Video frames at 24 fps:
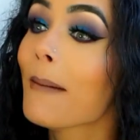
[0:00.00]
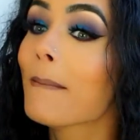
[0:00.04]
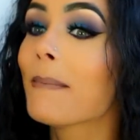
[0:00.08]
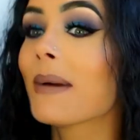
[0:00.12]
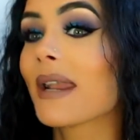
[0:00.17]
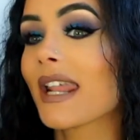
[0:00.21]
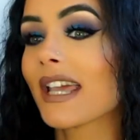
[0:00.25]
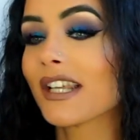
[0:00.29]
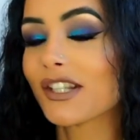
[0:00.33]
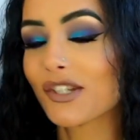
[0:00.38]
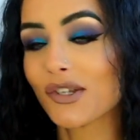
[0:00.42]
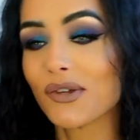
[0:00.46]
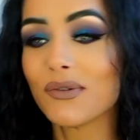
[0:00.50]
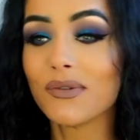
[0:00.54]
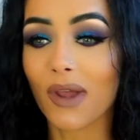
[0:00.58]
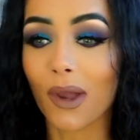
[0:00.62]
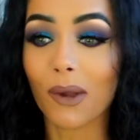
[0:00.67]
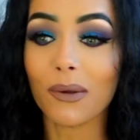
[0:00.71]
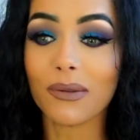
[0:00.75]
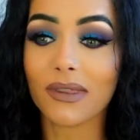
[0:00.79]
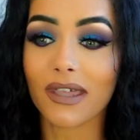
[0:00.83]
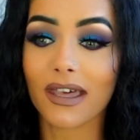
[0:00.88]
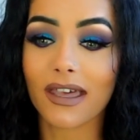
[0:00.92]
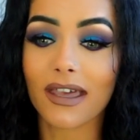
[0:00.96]
But I do
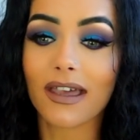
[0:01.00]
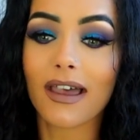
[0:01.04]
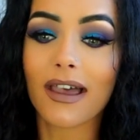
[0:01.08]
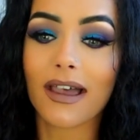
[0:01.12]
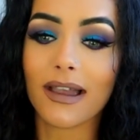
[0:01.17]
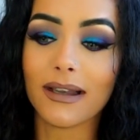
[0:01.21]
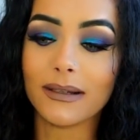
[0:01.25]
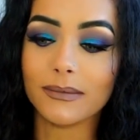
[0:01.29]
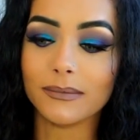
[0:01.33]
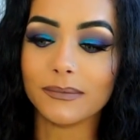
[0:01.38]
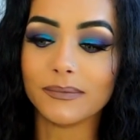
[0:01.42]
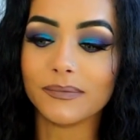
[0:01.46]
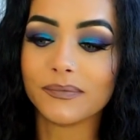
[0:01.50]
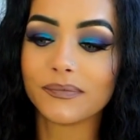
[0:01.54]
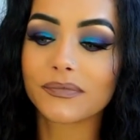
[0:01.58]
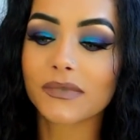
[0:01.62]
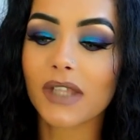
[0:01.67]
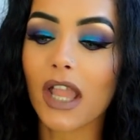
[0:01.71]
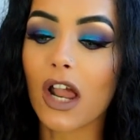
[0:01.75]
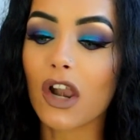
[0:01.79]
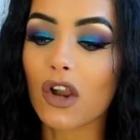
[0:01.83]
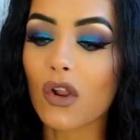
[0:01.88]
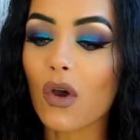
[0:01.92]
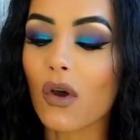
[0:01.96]
know that um,
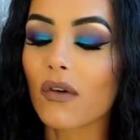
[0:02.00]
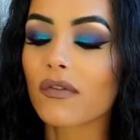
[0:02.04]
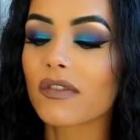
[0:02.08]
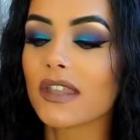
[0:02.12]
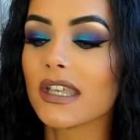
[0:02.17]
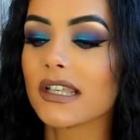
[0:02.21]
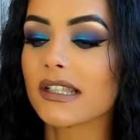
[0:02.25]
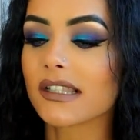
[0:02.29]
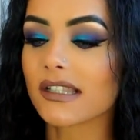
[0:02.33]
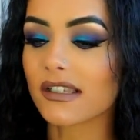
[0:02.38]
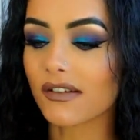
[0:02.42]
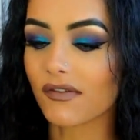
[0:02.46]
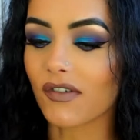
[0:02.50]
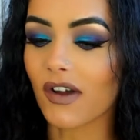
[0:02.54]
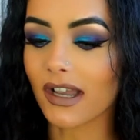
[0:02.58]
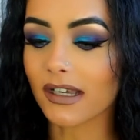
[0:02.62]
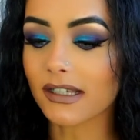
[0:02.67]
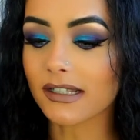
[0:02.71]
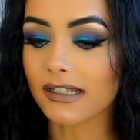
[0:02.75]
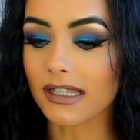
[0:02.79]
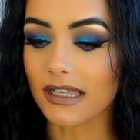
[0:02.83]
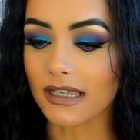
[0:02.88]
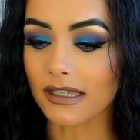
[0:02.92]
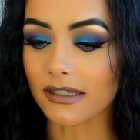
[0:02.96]
a lot of these
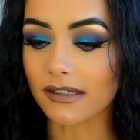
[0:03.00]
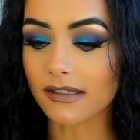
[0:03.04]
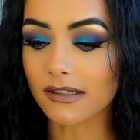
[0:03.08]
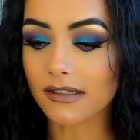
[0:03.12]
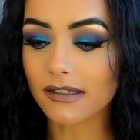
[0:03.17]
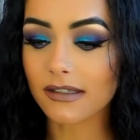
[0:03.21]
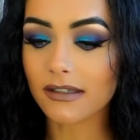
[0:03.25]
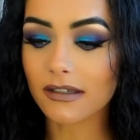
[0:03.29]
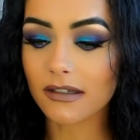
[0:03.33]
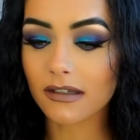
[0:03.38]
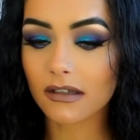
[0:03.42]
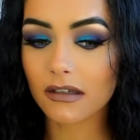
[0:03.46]
devices,